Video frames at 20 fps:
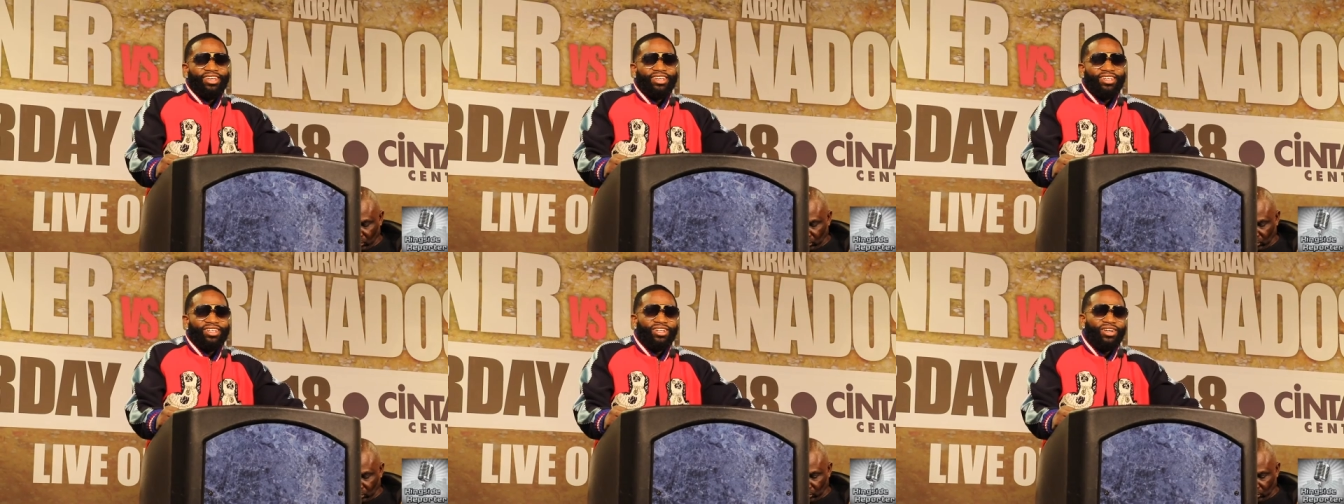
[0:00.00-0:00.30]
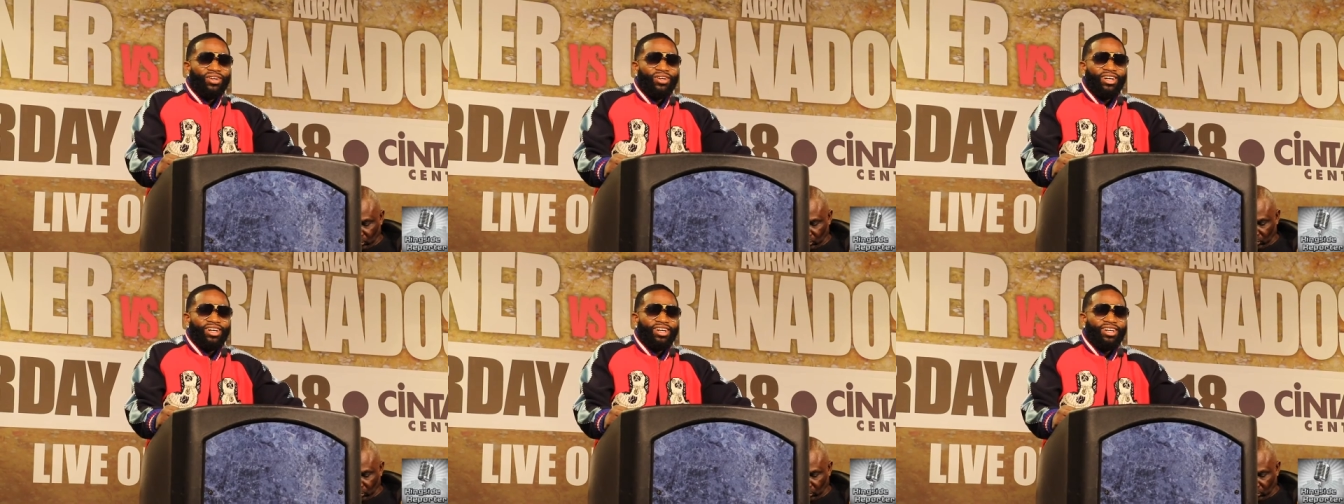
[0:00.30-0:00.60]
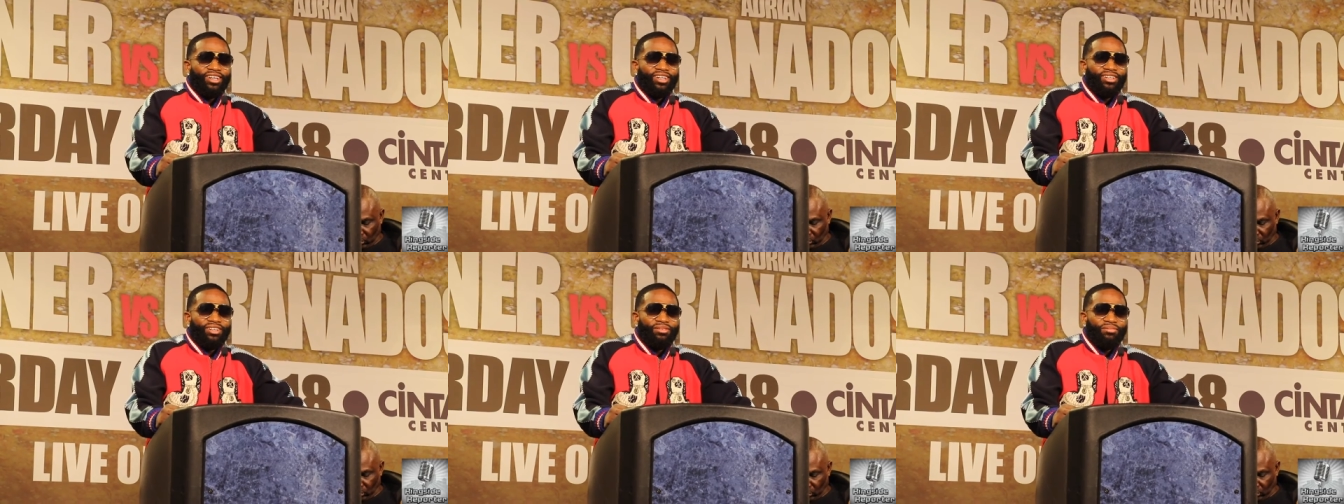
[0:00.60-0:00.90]
You know, uh,
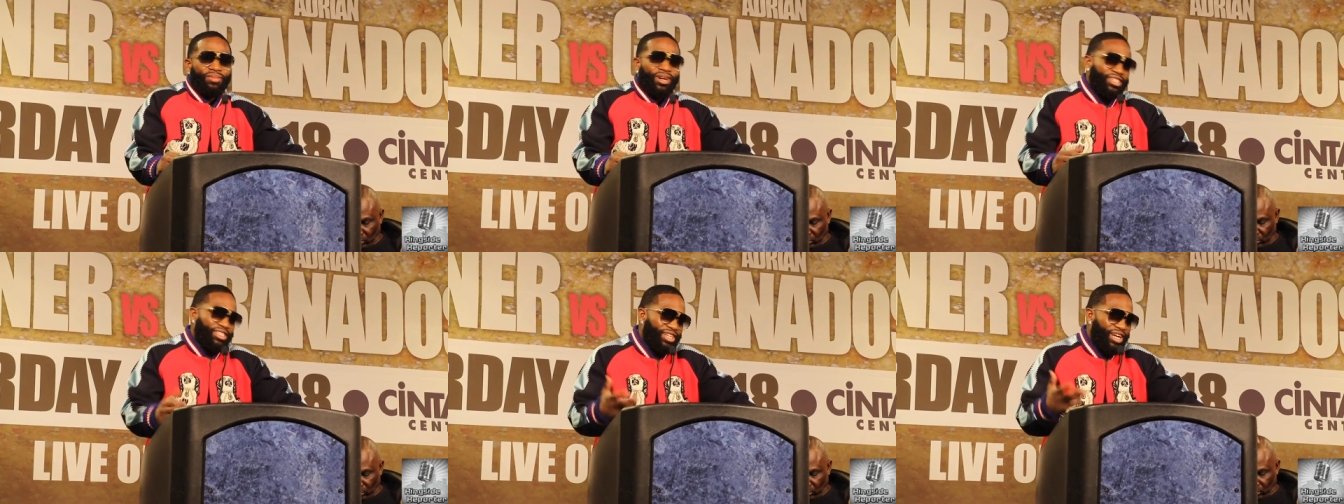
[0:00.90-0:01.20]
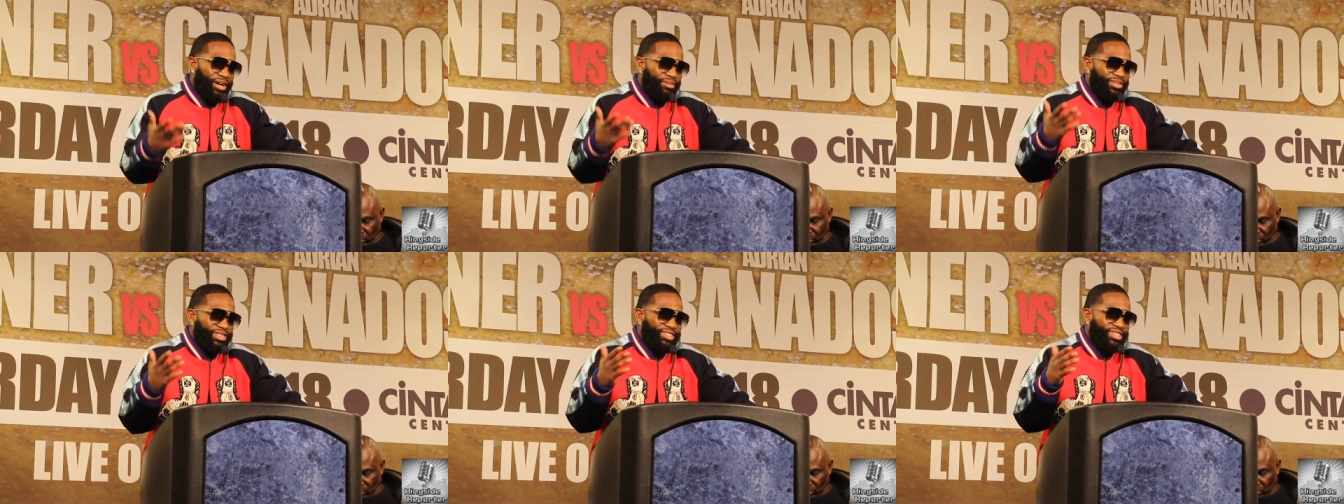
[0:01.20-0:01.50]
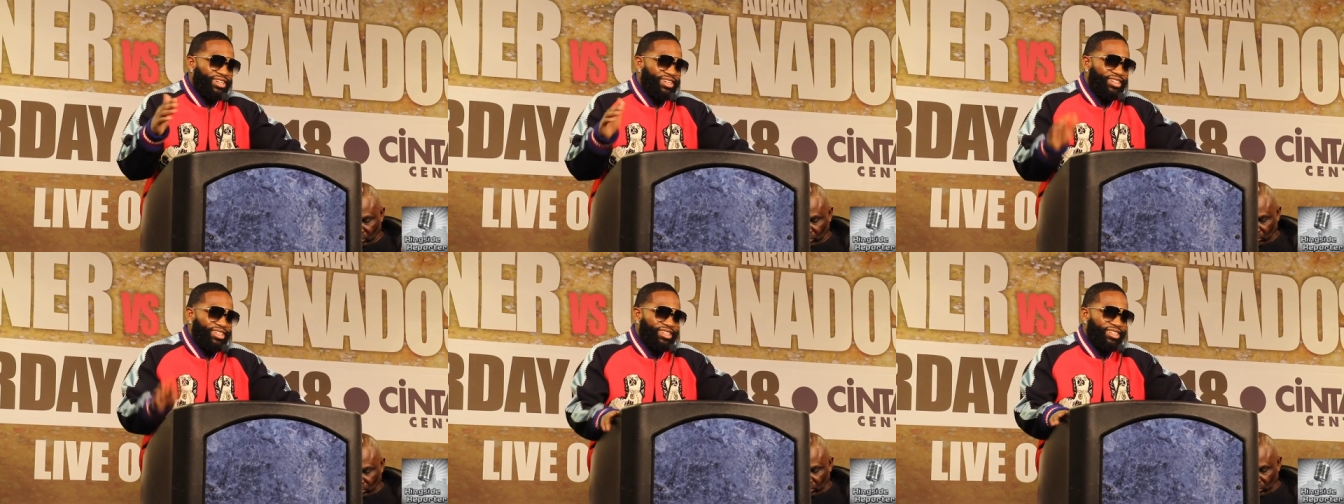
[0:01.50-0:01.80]
my job is
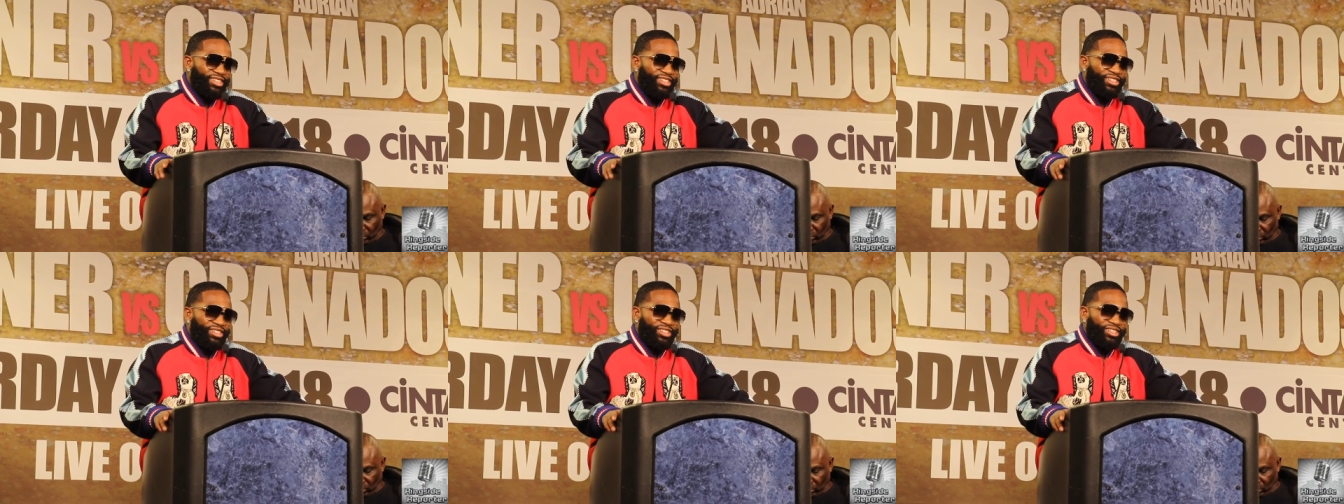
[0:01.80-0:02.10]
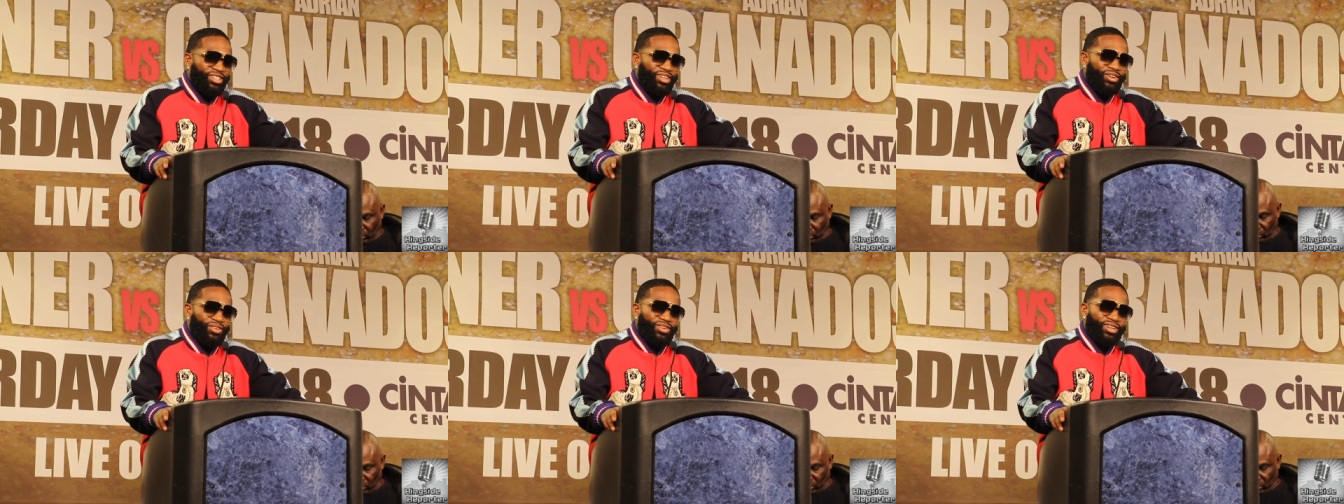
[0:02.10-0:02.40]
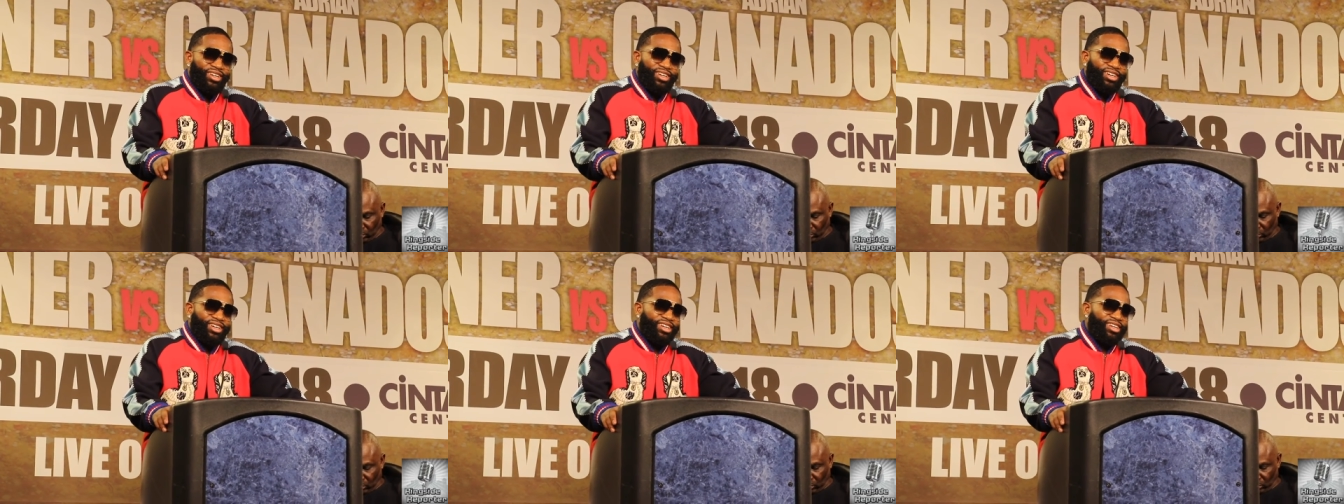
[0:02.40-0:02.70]
done. You know,
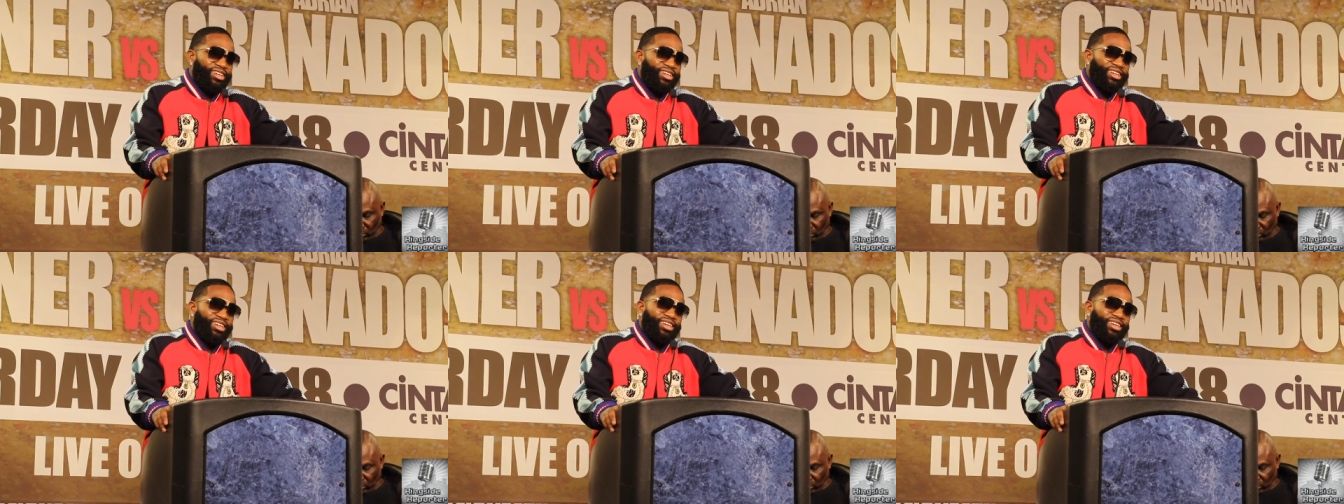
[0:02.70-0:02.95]
uh,